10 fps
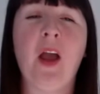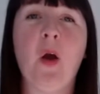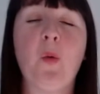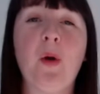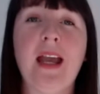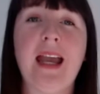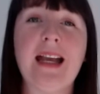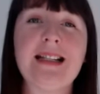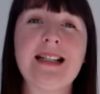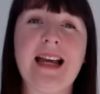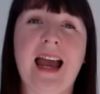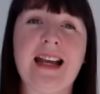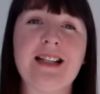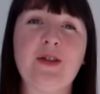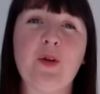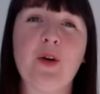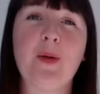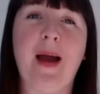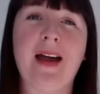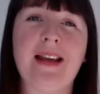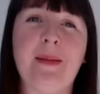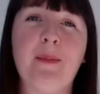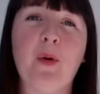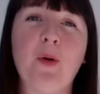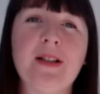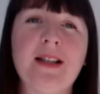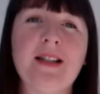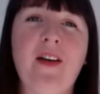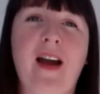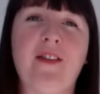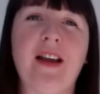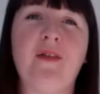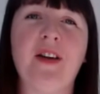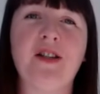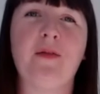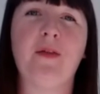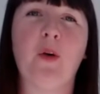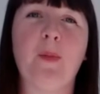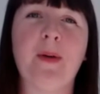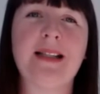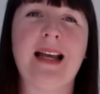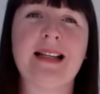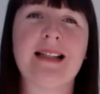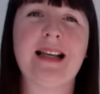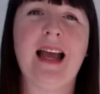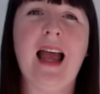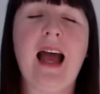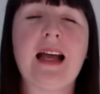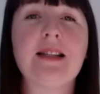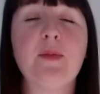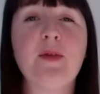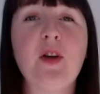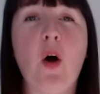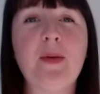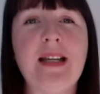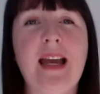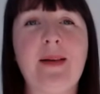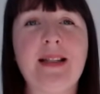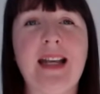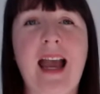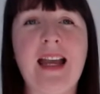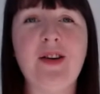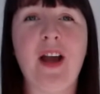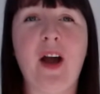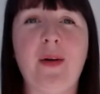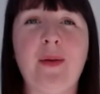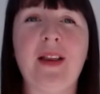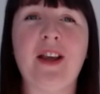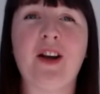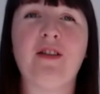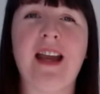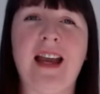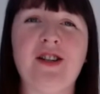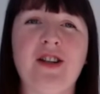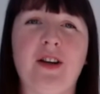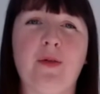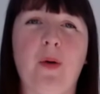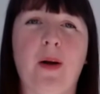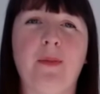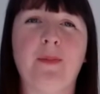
We're here today to talk about the importance of having a vision for your business and some top tips to get you going with the creation of one.